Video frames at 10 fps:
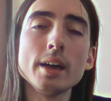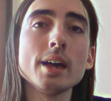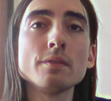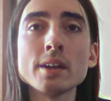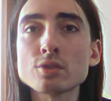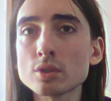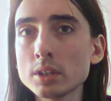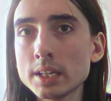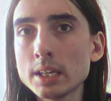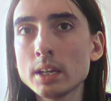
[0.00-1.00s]
And
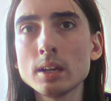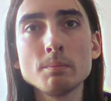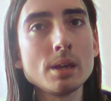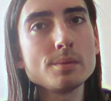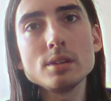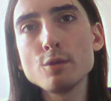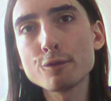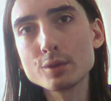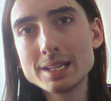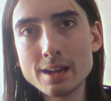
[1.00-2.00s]
eventually, maybe you
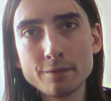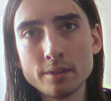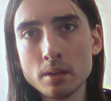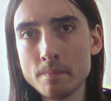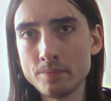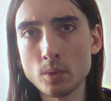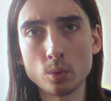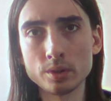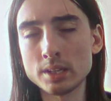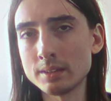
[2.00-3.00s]
forgive them
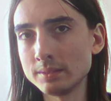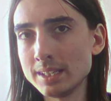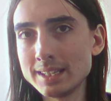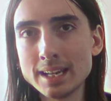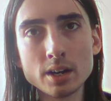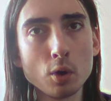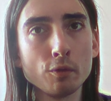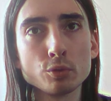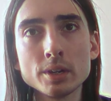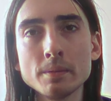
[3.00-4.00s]
or you get
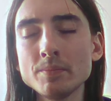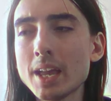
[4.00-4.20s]
over it.